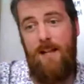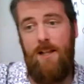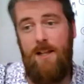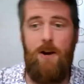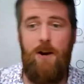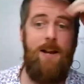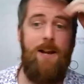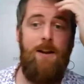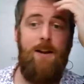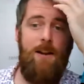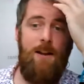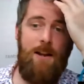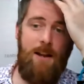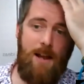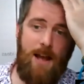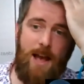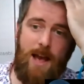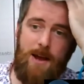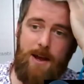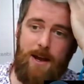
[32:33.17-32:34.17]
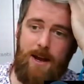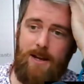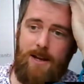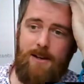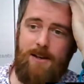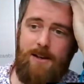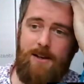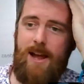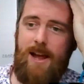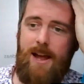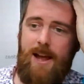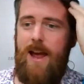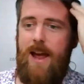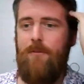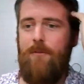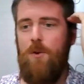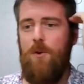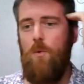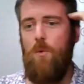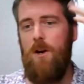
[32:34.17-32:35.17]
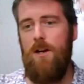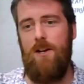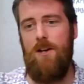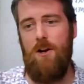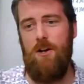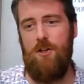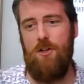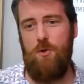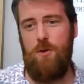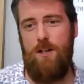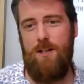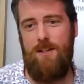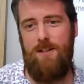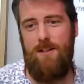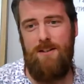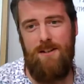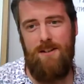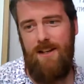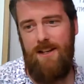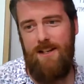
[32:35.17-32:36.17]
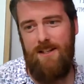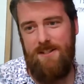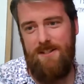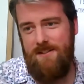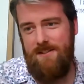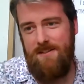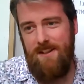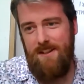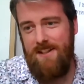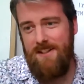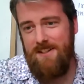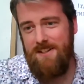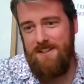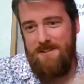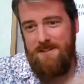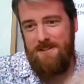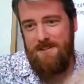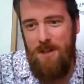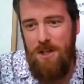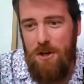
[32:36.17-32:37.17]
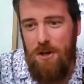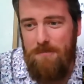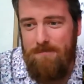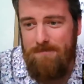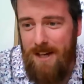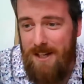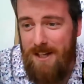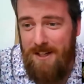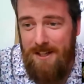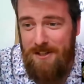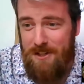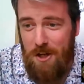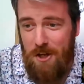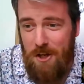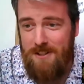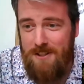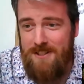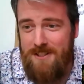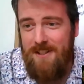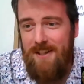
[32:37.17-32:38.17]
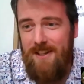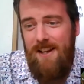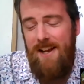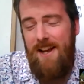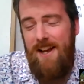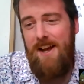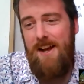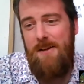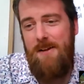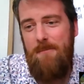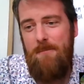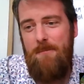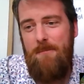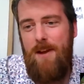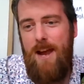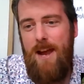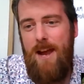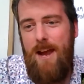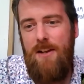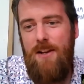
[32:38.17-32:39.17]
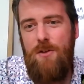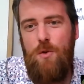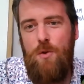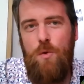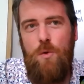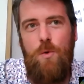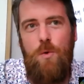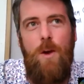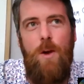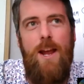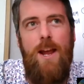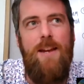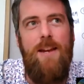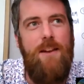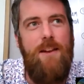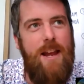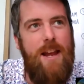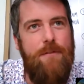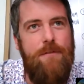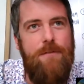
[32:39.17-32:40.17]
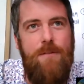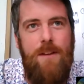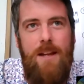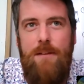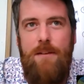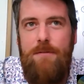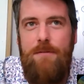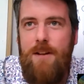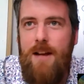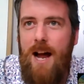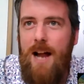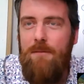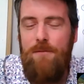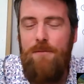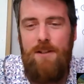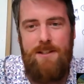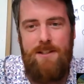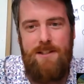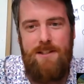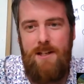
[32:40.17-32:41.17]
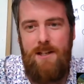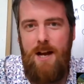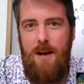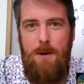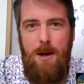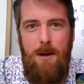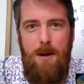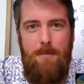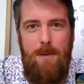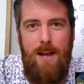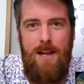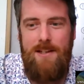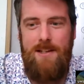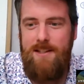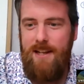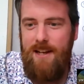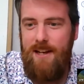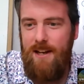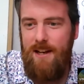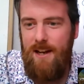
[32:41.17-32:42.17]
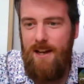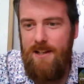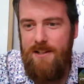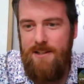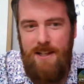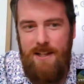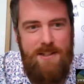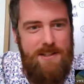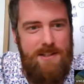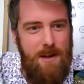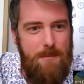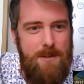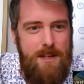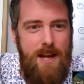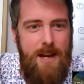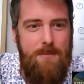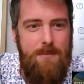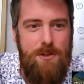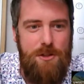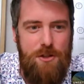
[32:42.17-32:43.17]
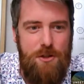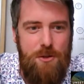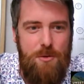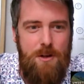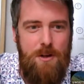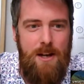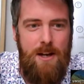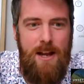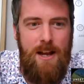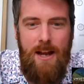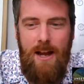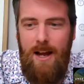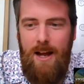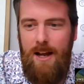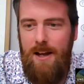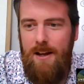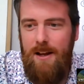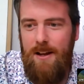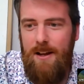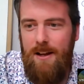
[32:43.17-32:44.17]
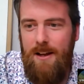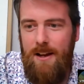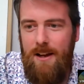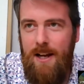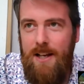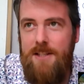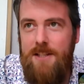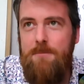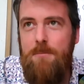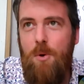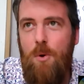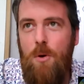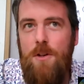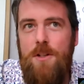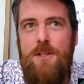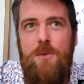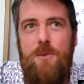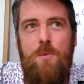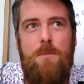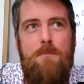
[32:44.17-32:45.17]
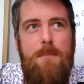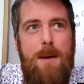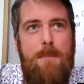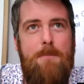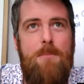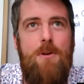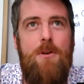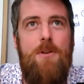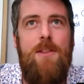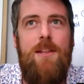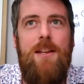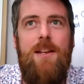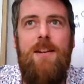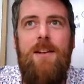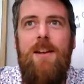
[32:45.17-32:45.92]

right. And everyone in our retreat is you know, an adult, and if conflicts come up as they sometimes do, it's important to remember that